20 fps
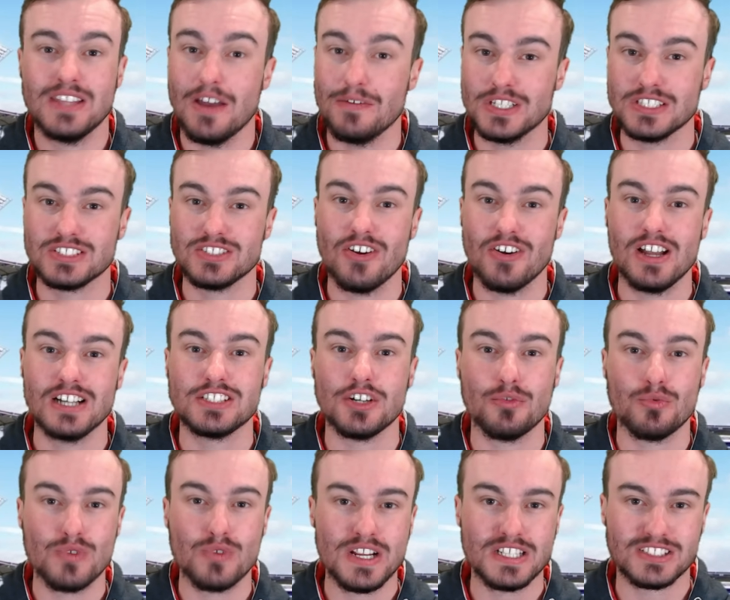They've decided
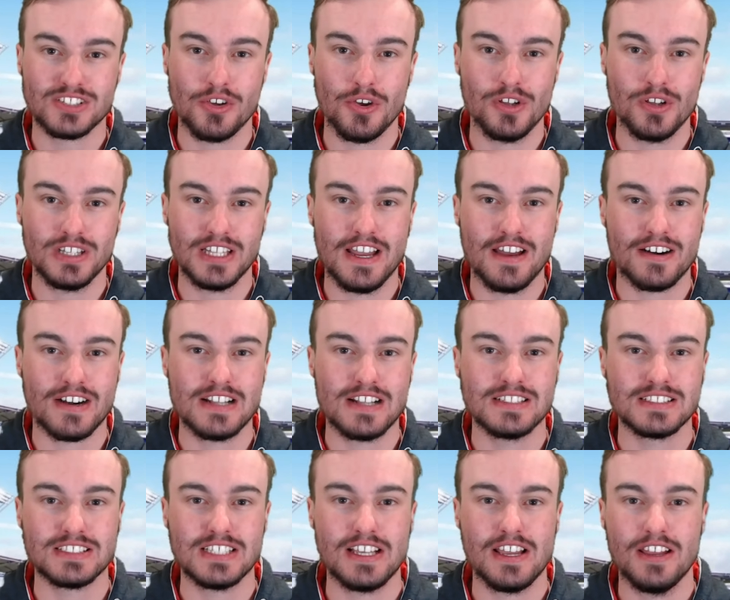to rest Kurtly
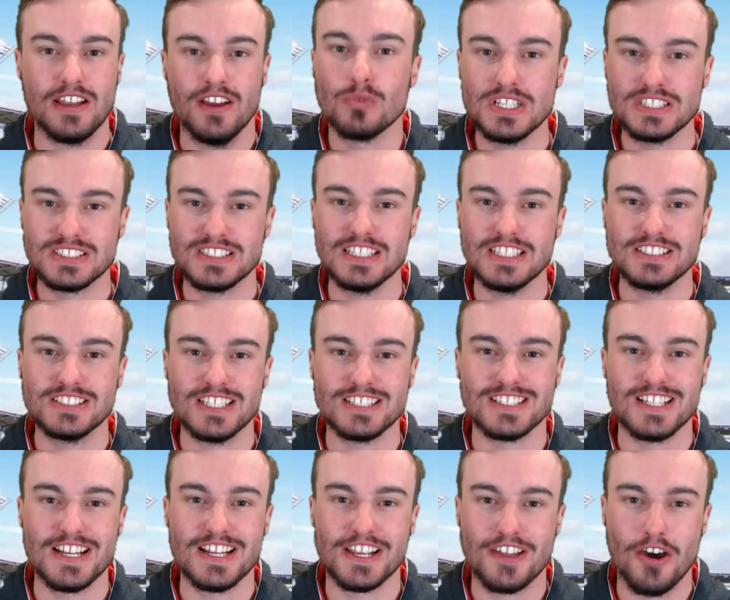Arinse, resting
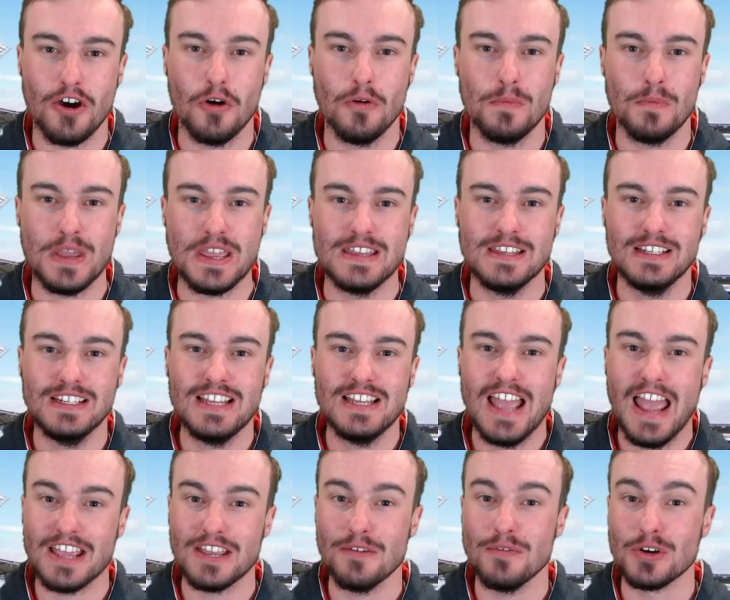Cheslin Colby,
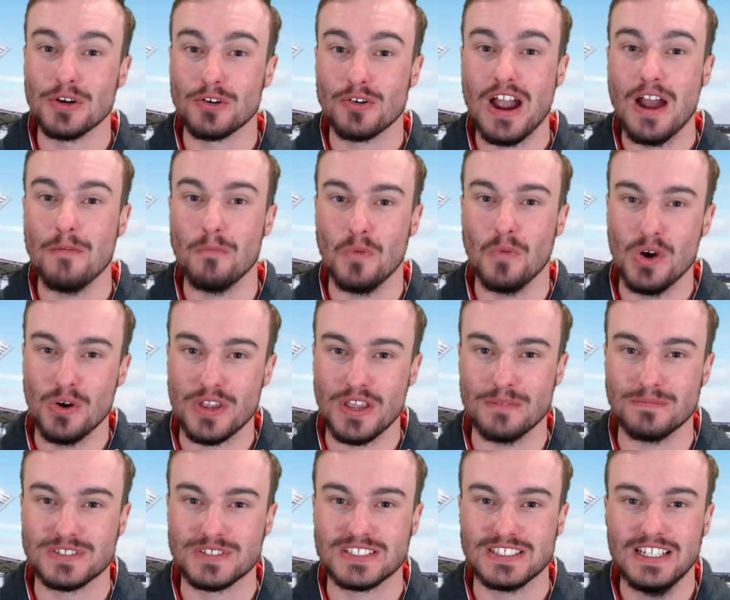and giving Grant
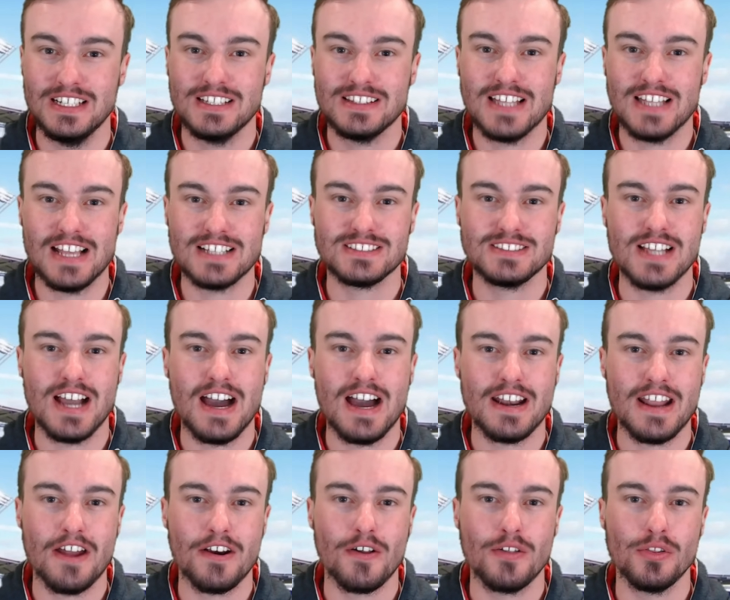Williams that
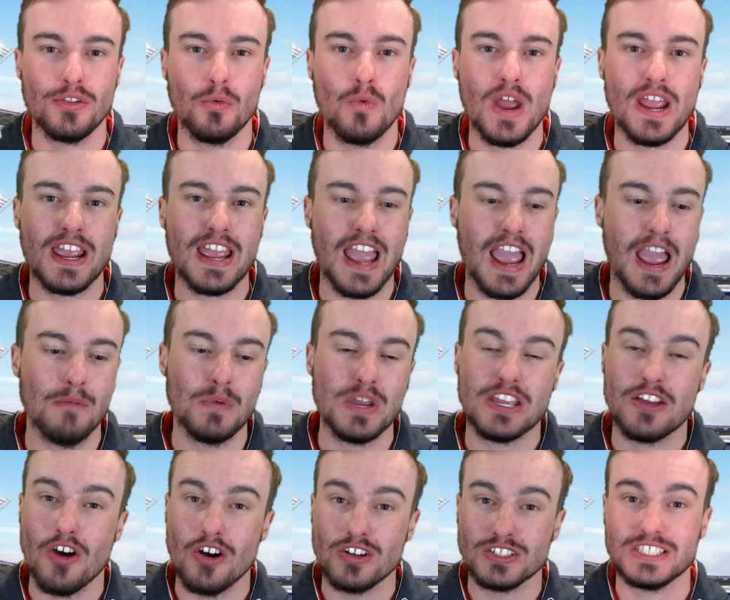start out on the wing. And we
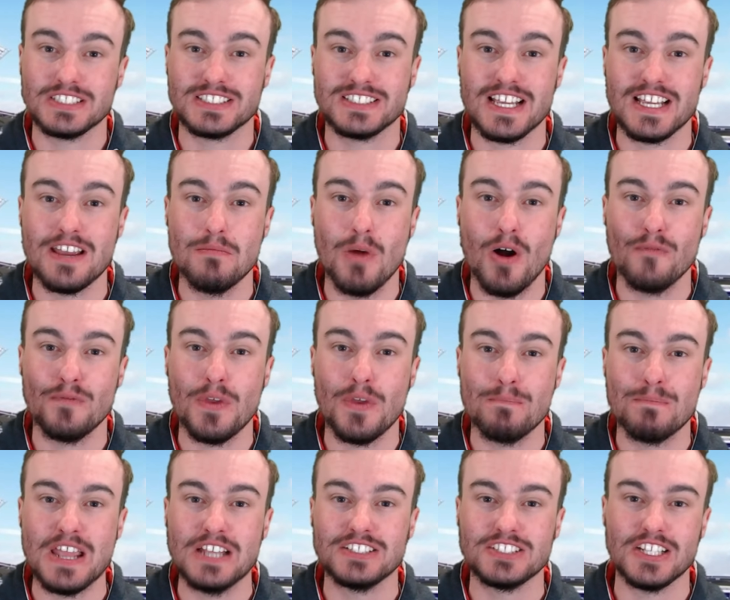got to see him off the
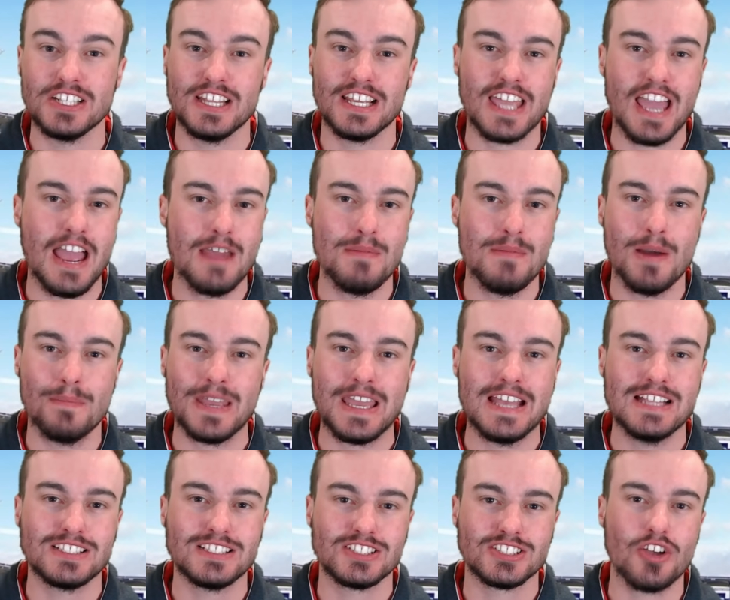bench in the game up
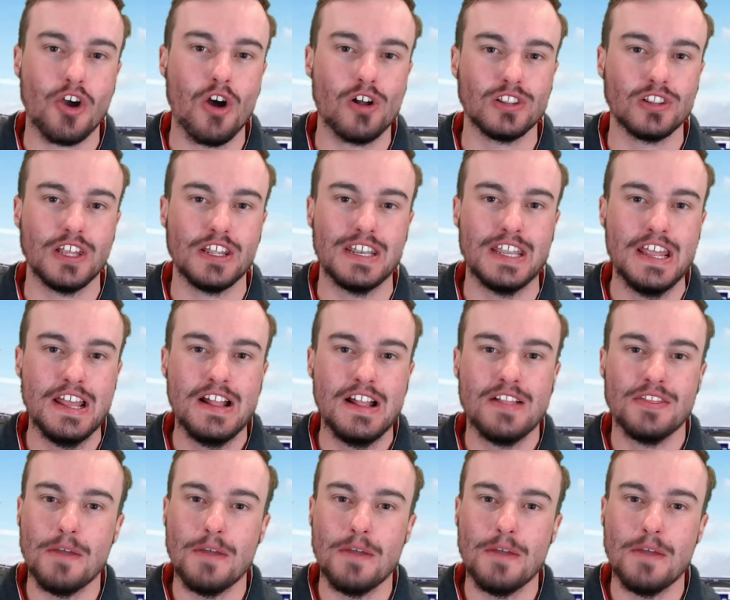against Scotland.